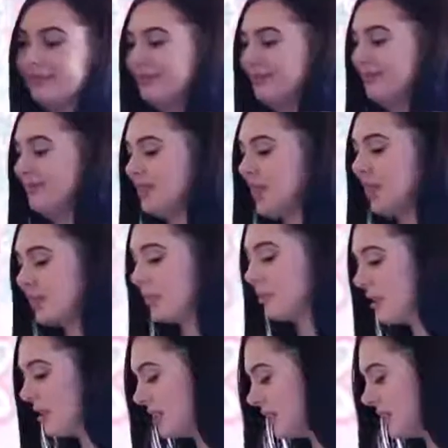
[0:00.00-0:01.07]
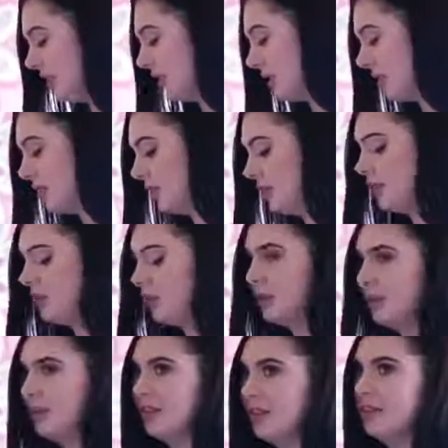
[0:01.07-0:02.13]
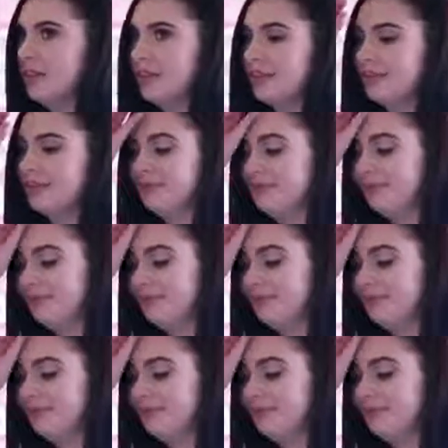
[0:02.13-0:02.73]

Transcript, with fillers: Hey, Dr. Preston. Um, I